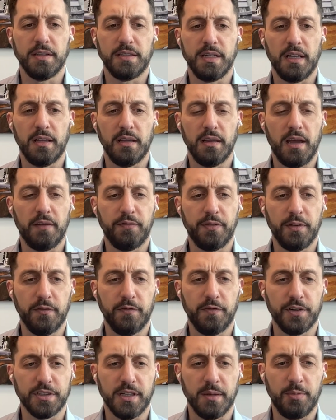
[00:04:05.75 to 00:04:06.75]
could tell a lot from
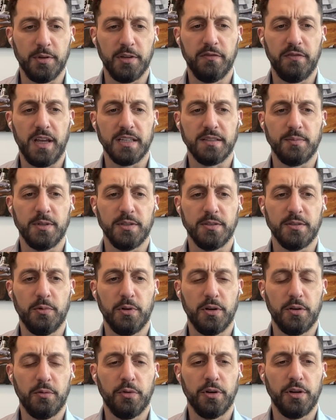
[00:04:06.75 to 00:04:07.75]
the first couple of
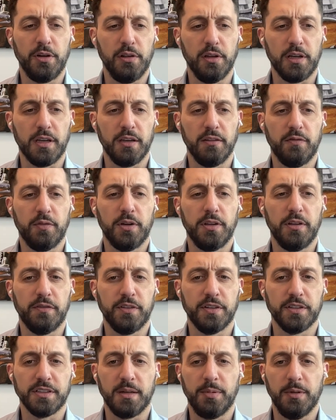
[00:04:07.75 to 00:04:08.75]
investments. What are, what are you looking for in
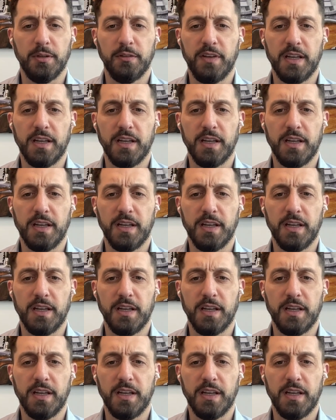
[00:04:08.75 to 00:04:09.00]
the first couple of